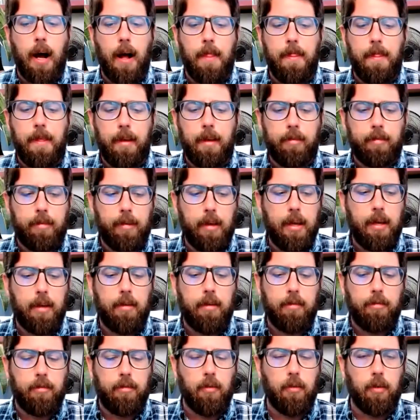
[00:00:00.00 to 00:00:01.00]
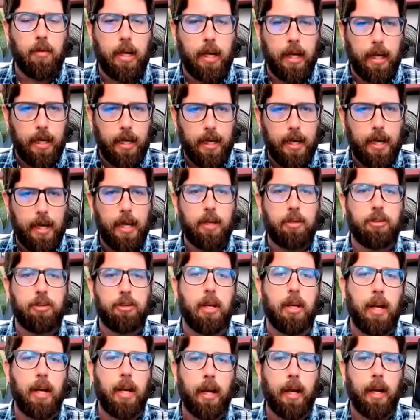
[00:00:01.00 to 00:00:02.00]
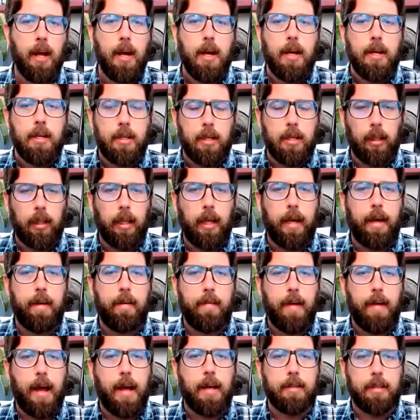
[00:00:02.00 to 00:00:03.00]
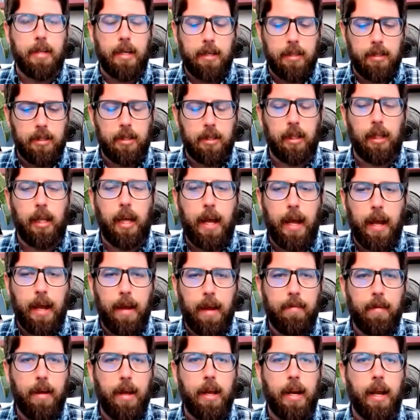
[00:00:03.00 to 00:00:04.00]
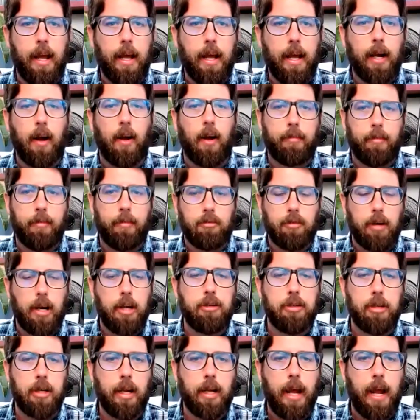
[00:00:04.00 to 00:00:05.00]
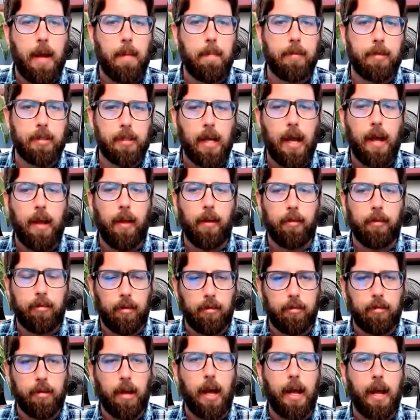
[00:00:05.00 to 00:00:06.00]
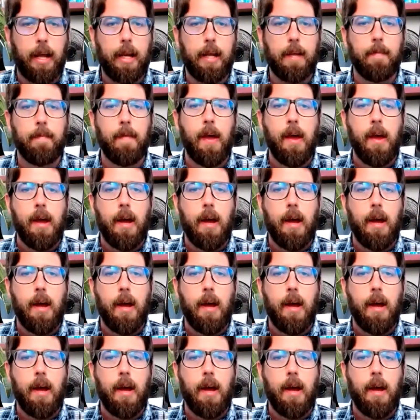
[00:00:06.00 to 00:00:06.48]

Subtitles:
This is conditioning to live as a slave in a concentration camp style society.